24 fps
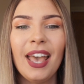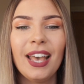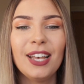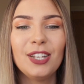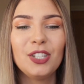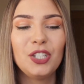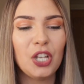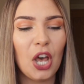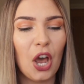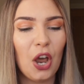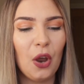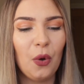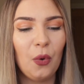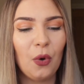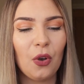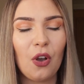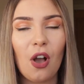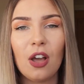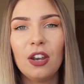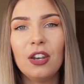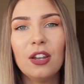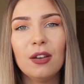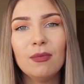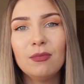So,
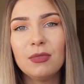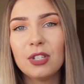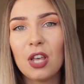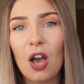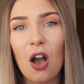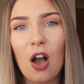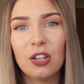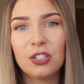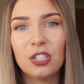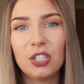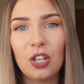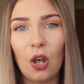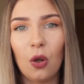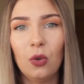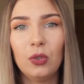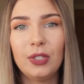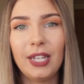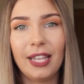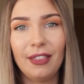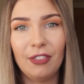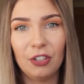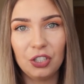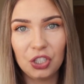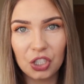condoms are sold
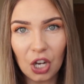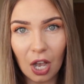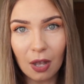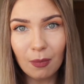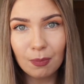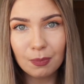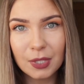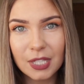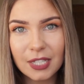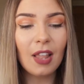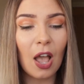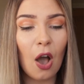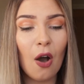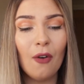in the shops.